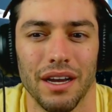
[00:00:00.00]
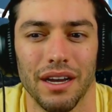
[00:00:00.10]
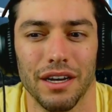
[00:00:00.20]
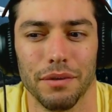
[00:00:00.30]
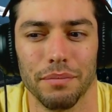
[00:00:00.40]

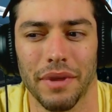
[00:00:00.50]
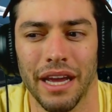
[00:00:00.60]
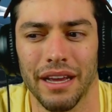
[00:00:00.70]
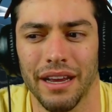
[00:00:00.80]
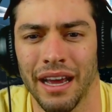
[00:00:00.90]
um,
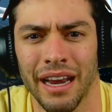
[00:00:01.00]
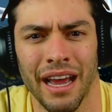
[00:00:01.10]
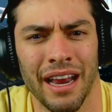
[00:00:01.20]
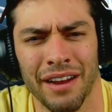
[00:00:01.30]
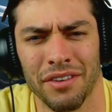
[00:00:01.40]
and, and,
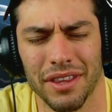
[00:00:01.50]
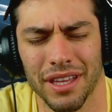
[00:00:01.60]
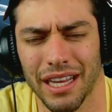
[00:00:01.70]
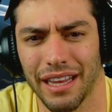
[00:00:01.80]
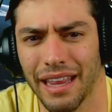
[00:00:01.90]
and
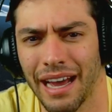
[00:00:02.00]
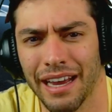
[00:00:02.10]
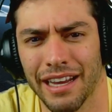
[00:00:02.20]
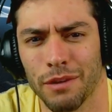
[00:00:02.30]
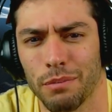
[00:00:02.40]
everything like
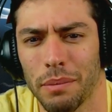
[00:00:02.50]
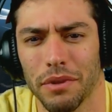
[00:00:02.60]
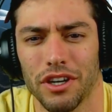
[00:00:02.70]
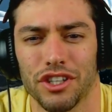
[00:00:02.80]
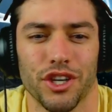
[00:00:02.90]
that. And
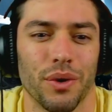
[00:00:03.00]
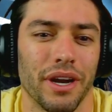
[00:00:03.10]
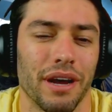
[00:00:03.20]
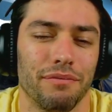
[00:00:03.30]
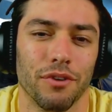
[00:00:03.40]
people are showing
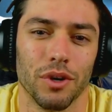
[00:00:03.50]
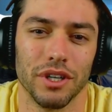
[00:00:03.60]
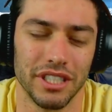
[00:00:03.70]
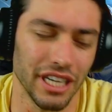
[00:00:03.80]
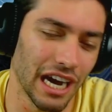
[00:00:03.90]
up for
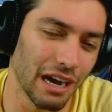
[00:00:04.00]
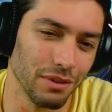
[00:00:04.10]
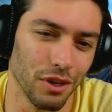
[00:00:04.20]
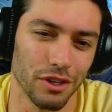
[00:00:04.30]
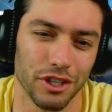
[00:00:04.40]

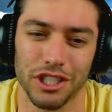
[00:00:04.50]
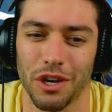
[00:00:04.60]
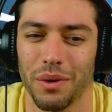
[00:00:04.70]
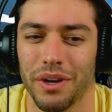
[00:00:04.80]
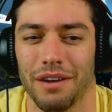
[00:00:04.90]
Diablo. They're
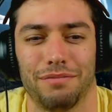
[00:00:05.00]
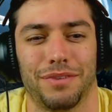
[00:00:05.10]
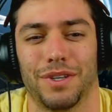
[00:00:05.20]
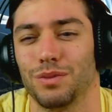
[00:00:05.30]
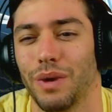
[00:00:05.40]
showing up
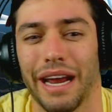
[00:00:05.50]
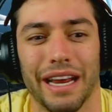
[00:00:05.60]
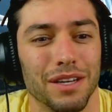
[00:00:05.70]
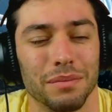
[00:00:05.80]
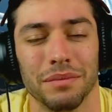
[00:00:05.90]
for
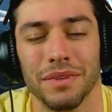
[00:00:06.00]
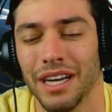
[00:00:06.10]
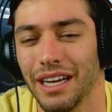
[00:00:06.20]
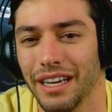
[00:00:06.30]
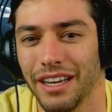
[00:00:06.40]
random,
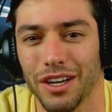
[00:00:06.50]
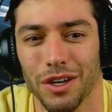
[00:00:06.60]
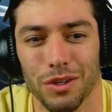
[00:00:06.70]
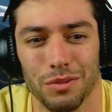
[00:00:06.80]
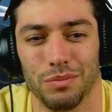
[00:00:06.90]
you
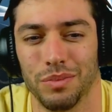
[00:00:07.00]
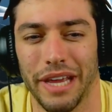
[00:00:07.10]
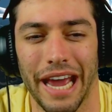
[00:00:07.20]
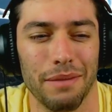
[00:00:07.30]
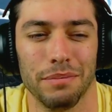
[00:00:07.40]
know,
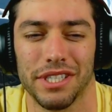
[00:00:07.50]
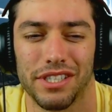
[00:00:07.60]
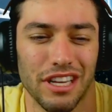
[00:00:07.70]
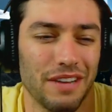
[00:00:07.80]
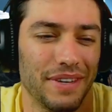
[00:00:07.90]
game
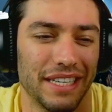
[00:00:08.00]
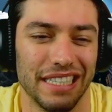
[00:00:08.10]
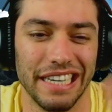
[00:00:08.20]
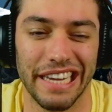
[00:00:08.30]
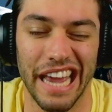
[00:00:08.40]
Mr.
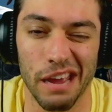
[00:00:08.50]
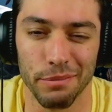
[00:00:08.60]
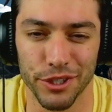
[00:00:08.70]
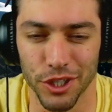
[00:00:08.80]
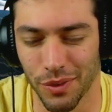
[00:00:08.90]
LlamaSC
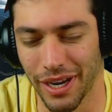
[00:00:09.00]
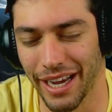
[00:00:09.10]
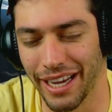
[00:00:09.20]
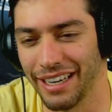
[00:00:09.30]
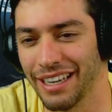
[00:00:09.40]
game show
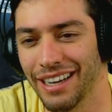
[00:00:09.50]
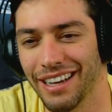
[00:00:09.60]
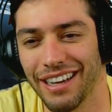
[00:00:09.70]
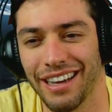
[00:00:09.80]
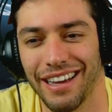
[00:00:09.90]
night,
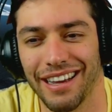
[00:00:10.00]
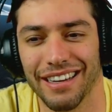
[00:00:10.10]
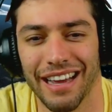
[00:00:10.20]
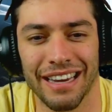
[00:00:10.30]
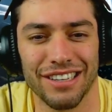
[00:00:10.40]

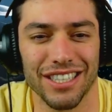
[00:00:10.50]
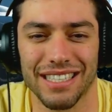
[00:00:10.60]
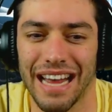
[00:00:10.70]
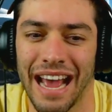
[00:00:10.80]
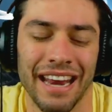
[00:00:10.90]
and and
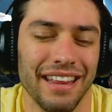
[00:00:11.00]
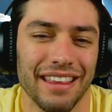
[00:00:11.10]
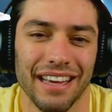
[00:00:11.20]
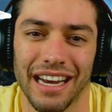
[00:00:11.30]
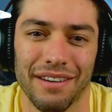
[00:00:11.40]
just
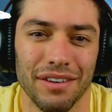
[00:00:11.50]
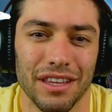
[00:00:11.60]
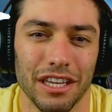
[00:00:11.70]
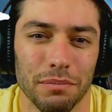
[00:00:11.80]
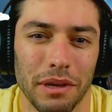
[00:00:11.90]
anything and
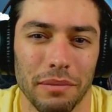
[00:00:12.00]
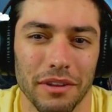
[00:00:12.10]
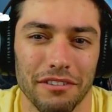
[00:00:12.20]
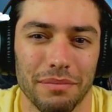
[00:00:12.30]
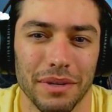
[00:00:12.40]
everything.
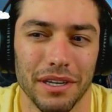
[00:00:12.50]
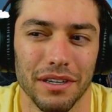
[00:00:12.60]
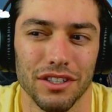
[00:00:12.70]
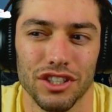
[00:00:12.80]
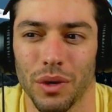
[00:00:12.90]
People have
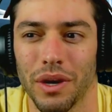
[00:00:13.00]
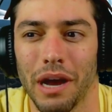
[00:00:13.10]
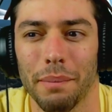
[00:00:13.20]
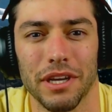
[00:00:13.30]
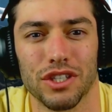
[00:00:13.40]
been showing
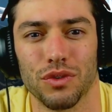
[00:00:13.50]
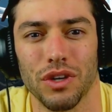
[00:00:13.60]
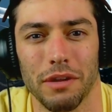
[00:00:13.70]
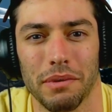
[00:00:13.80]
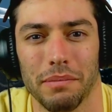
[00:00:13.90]
up, and it's
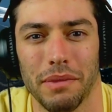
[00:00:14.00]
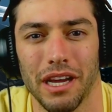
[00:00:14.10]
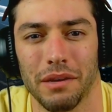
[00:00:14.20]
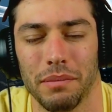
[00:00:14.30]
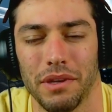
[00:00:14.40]
really been
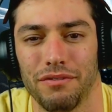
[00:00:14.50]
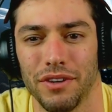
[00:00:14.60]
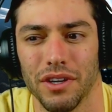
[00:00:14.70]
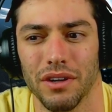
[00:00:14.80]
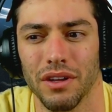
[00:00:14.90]
making me
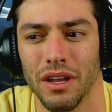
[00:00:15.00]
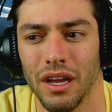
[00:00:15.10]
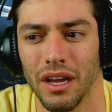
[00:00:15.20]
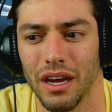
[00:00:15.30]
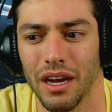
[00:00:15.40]
feel
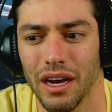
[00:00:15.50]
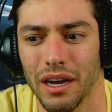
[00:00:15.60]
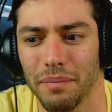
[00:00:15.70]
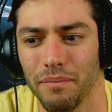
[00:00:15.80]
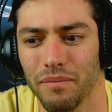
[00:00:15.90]

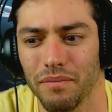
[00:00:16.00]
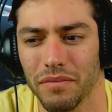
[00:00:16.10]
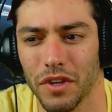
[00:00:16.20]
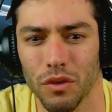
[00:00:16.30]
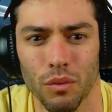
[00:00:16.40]
um,
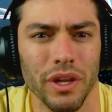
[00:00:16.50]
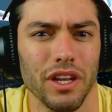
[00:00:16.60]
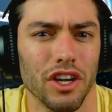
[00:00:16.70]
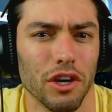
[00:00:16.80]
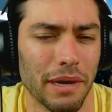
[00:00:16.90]

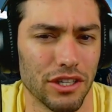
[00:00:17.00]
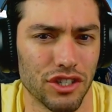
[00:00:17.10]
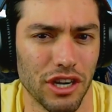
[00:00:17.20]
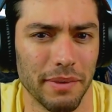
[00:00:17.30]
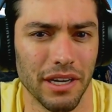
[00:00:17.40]
really good about
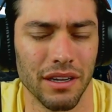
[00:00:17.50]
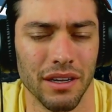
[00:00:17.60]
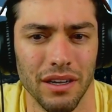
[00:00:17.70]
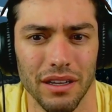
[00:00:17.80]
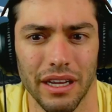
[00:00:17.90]
streaming
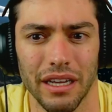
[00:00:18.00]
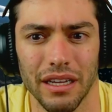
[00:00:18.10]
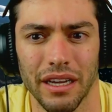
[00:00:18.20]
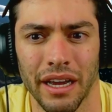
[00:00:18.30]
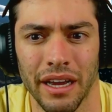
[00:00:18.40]

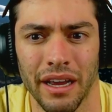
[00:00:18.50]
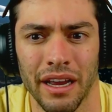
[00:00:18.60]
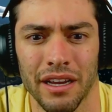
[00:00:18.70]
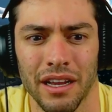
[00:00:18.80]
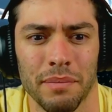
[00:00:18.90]
lately, and,
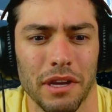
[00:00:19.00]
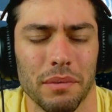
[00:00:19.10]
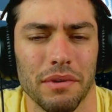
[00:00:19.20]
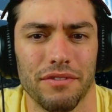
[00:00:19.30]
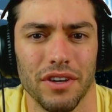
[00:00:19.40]
and, and make
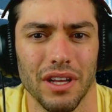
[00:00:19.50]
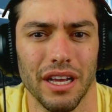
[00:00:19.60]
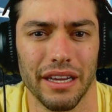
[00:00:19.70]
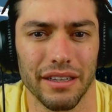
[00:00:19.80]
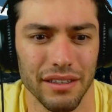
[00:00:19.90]
me feel
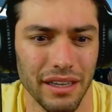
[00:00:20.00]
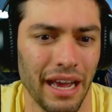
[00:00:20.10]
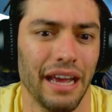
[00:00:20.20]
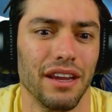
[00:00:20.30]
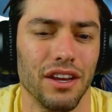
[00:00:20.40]
like,
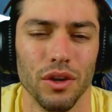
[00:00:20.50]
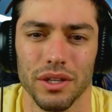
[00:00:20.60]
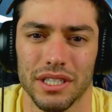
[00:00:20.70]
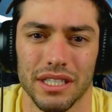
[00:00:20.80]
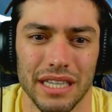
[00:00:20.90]
hey, you know,
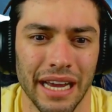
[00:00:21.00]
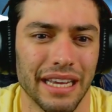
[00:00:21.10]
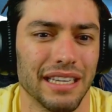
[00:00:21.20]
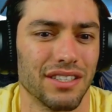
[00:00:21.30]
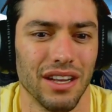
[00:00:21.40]
this is I
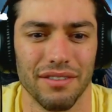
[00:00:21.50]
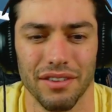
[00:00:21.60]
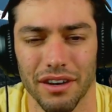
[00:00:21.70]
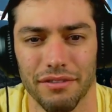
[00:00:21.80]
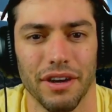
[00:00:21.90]
can still have a
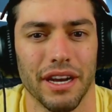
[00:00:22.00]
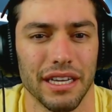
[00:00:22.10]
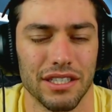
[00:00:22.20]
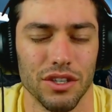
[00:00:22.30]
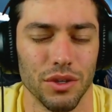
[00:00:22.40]
lot of fun. I
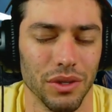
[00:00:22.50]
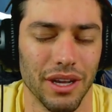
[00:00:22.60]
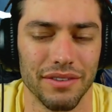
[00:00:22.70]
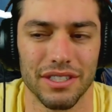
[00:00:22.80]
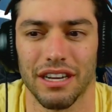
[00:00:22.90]
can still do a
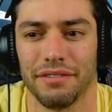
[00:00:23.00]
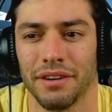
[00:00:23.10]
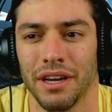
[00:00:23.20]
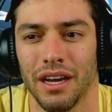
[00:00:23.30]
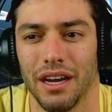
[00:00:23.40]
lot of stuff.
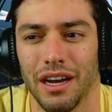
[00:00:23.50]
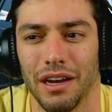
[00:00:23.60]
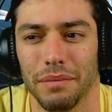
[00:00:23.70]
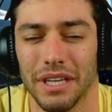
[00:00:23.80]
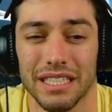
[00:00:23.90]

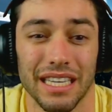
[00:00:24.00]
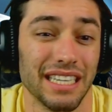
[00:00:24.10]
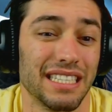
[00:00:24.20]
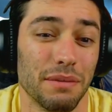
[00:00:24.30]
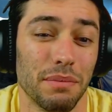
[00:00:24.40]
Um, because, like
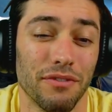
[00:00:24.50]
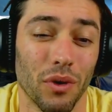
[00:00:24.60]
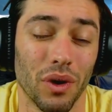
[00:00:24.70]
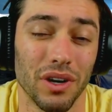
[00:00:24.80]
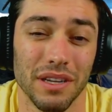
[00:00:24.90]
I said
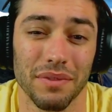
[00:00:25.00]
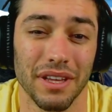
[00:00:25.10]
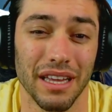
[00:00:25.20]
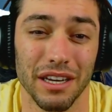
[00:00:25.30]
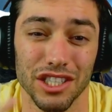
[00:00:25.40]
before,
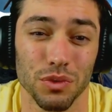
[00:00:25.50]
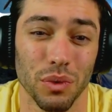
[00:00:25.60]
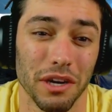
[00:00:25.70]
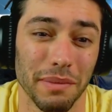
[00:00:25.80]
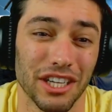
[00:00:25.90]
something that I just
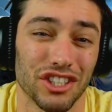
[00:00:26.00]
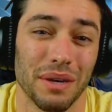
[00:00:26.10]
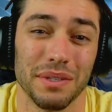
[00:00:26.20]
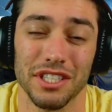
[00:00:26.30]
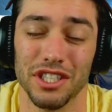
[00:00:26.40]
wanted to make sure
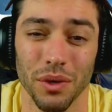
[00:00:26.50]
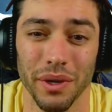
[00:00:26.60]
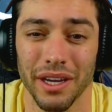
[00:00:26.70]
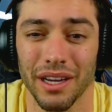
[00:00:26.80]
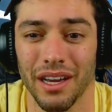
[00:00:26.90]
I was
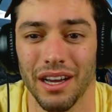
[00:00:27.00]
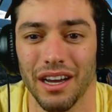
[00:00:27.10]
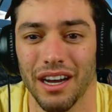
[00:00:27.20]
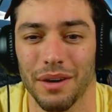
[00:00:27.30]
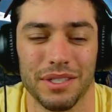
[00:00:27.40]
doing
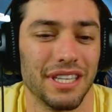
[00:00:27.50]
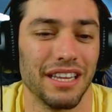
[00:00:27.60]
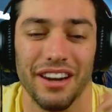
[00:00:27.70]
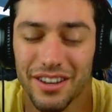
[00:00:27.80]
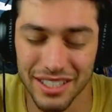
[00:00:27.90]
I was sitting
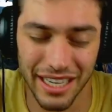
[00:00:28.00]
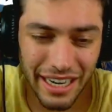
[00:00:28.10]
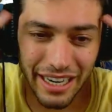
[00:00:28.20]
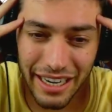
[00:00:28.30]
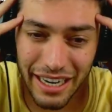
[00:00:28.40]
there and I was like,
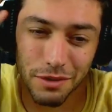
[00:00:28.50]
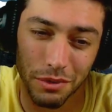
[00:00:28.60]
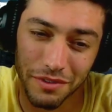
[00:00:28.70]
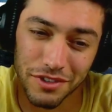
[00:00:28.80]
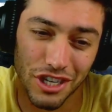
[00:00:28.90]
I gotta
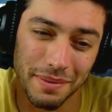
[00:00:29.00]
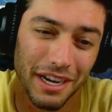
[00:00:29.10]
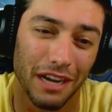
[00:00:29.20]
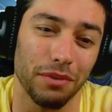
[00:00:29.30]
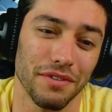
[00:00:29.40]
improve the stream. I
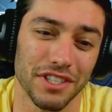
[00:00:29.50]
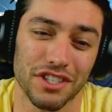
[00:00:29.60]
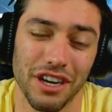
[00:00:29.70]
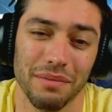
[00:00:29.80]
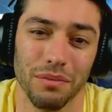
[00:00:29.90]
gotta improve the
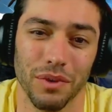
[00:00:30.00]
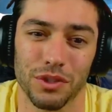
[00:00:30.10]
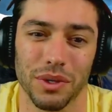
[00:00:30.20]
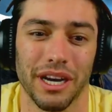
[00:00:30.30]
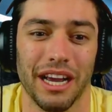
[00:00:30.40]
stream.
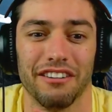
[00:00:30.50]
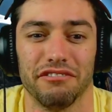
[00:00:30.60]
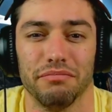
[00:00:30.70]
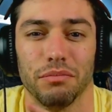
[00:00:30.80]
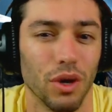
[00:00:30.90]
Which we're gonna
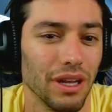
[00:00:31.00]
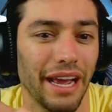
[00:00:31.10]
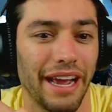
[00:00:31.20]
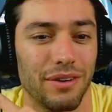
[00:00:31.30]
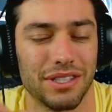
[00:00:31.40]
have more
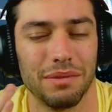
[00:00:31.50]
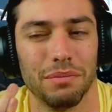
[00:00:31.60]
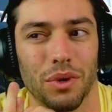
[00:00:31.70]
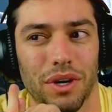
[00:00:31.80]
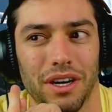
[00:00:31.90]
layouts and
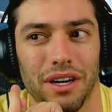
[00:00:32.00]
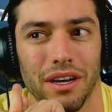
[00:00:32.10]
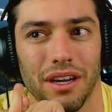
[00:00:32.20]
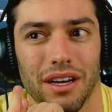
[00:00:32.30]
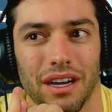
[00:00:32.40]
more,
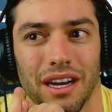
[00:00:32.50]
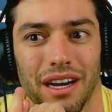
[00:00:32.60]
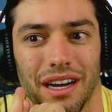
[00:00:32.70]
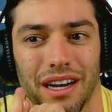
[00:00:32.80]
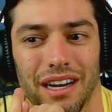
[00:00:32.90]

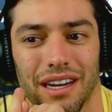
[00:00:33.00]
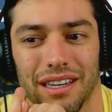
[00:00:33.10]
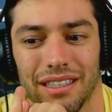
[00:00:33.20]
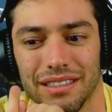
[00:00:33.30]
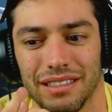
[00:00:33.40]
uh,
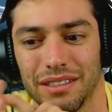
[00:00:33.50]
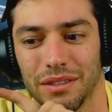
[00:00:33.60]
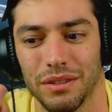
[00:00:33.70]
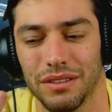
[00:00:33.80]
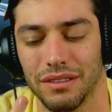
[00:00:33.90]

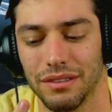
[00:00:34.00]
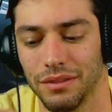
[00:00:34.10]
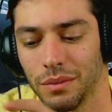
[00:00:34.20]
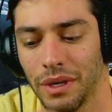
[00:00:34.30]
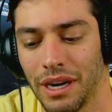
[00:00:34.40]

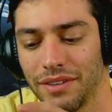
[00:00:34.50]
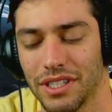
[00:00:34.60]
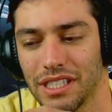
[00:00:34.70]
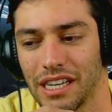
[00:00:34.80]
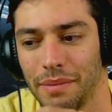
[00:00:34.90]

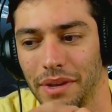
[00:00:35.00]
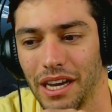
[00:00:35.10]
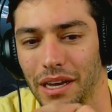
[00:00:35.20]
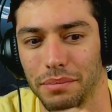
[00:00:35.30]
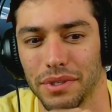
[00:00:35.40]
whatever's coming
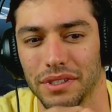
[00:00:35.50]
up.